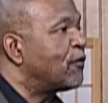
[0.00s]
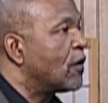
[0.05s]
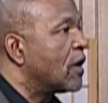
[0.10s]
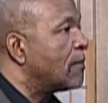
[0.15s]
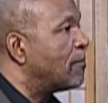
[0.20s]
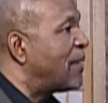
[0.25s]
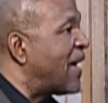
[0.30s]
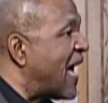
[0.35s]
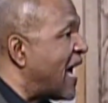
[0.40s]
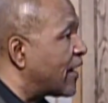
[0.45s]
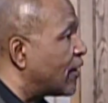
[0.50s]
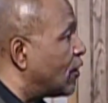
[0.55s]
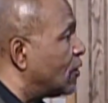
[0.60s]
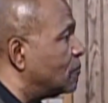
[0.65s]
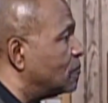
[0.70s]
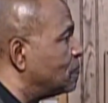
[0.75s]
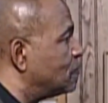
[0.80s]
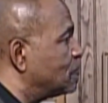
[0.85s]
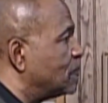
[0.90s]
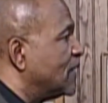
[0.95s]
a battle.
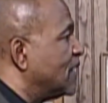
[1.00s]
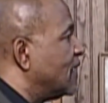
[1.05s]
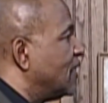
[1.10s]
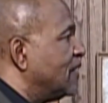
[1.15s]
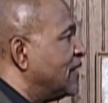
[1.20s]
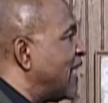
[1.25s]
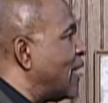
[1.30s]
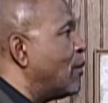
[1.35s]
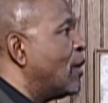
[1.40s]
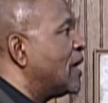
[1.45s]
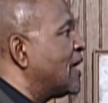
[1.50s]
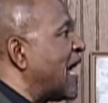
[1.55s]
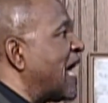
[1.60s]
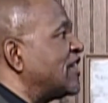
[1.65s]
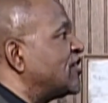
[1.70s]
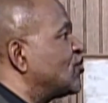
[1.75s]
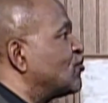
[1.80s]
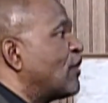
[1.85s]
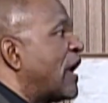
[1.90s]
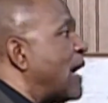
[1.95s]
They were not
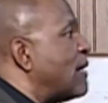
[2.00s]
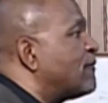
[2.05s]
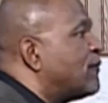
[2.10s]
strapped